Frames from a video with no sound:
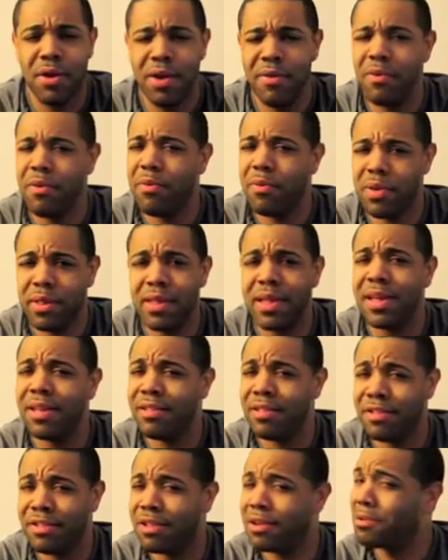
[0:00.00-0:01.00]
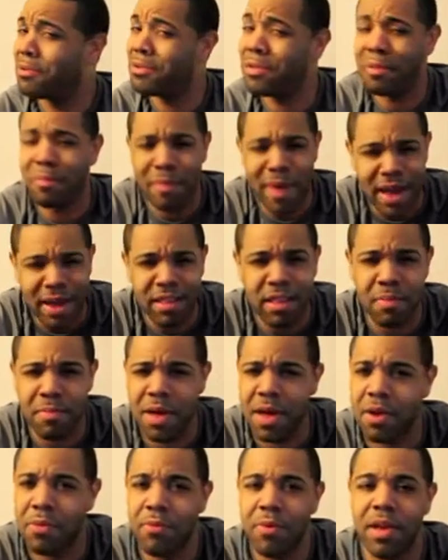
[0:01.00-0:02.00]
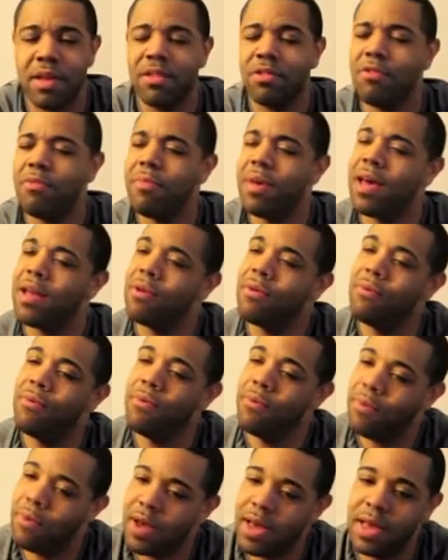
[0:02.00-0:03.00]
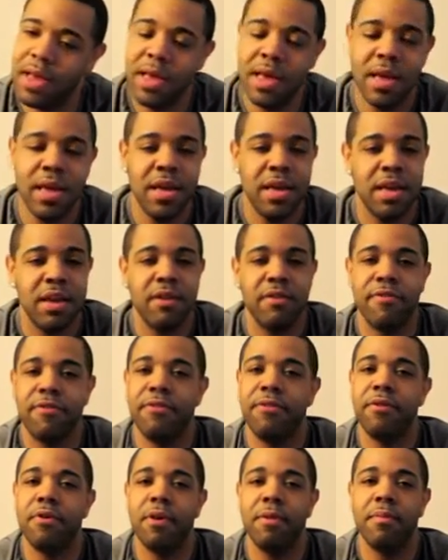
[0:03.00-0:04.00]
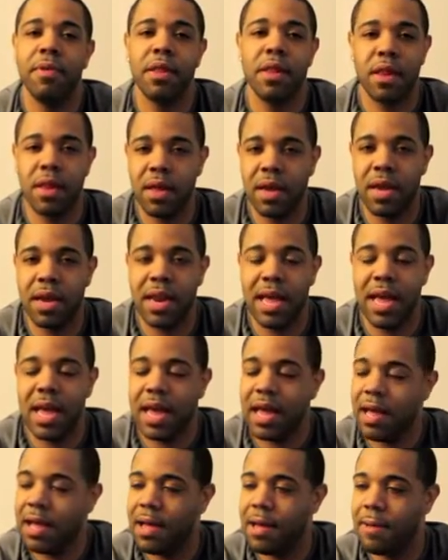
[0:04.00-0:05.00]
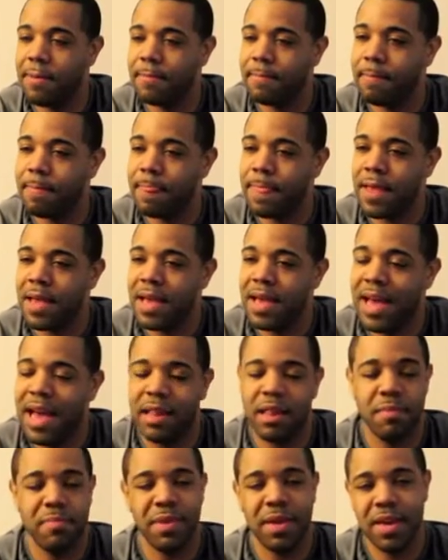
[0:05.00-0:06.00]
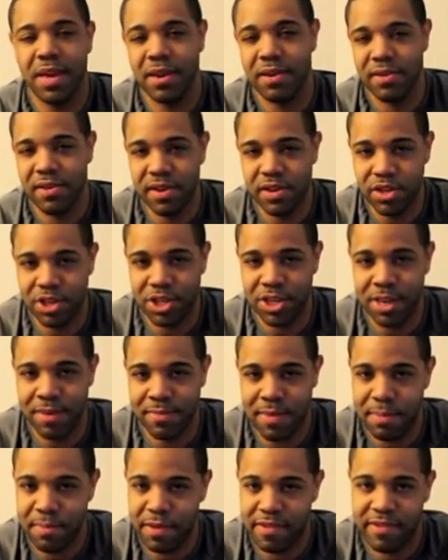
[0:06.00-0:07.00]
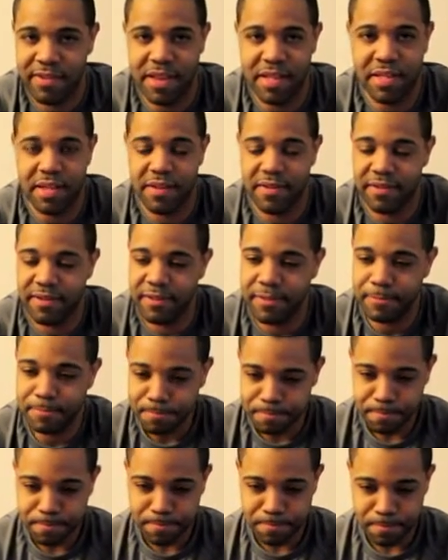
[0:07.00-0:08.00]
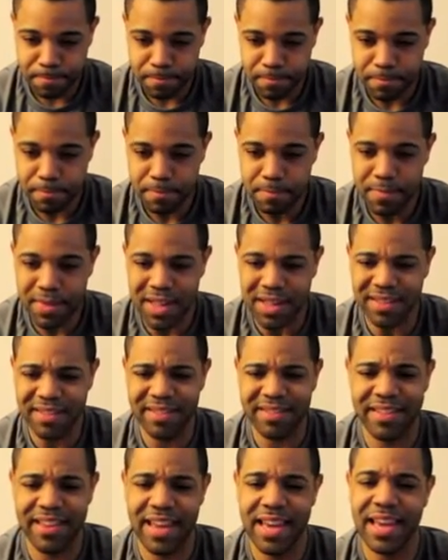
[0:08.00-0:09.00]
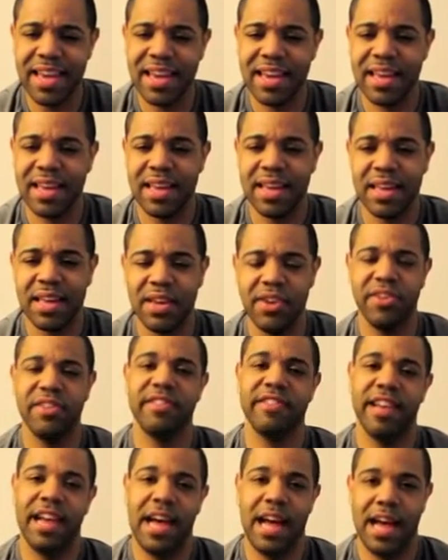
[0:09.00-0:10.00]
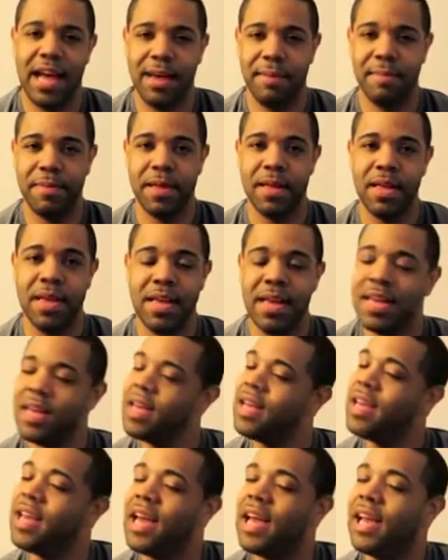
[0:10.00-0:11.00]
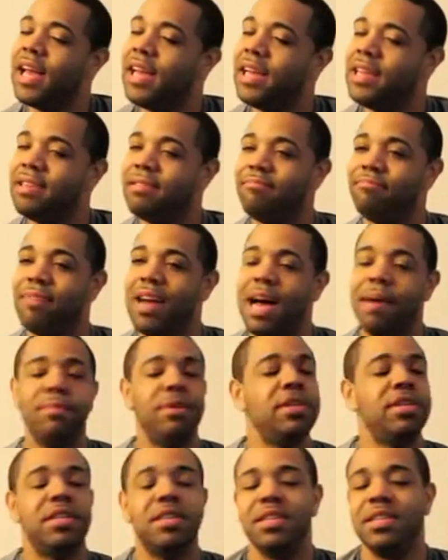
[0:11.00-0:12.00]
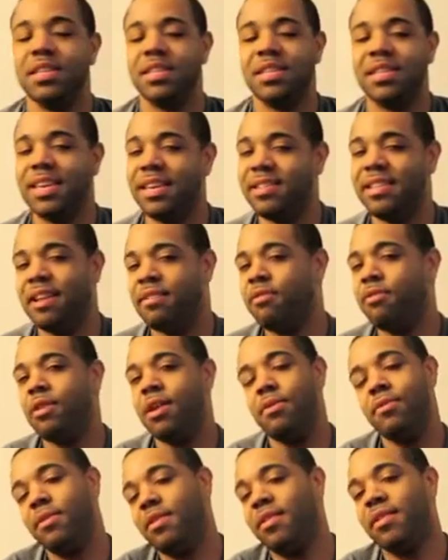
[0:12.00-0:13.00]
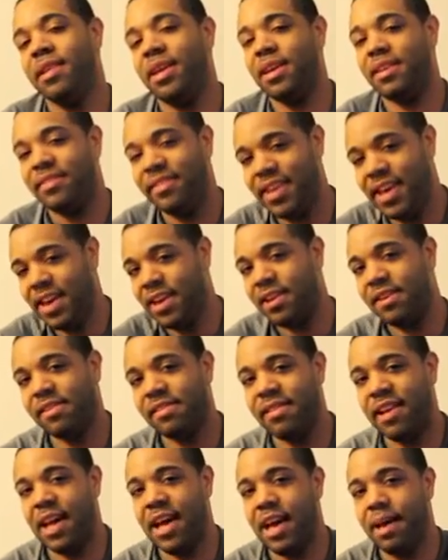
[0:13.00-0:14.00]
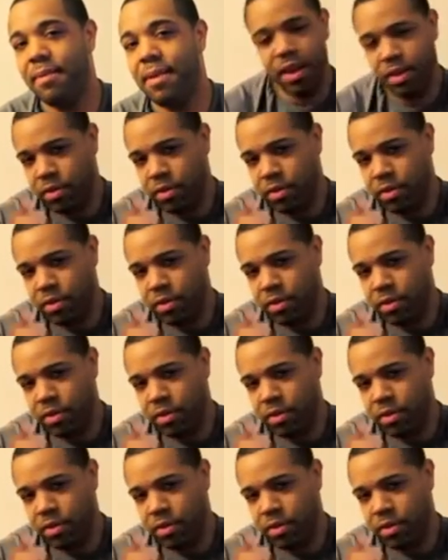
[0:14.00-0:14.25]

Everyone wants to hit throw the max amount of weight, no matter what your form is looking like. Um, as a beginner in the gym, I'm gonna say this: take your time I'm gonna just, that, that's all I wanna say. Take your time.